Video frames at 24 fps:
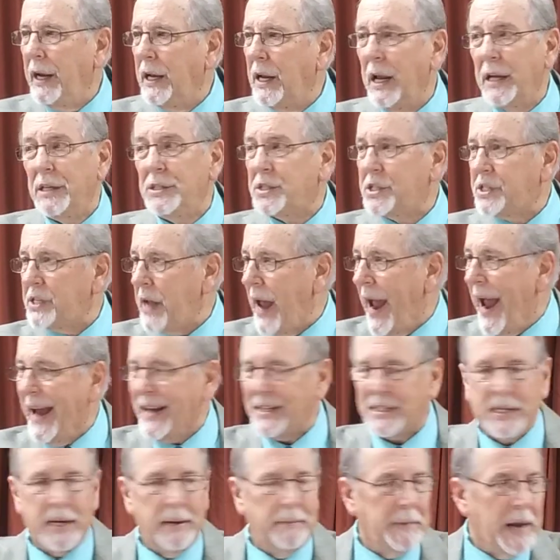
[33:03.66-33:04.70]
he didn't
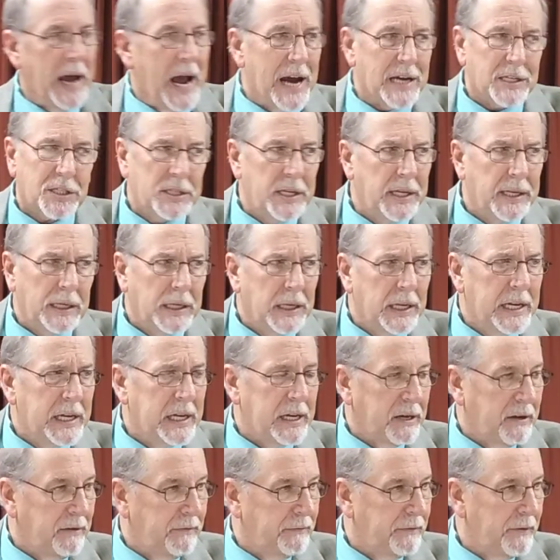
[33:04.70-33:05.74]
ask them nicely to leave.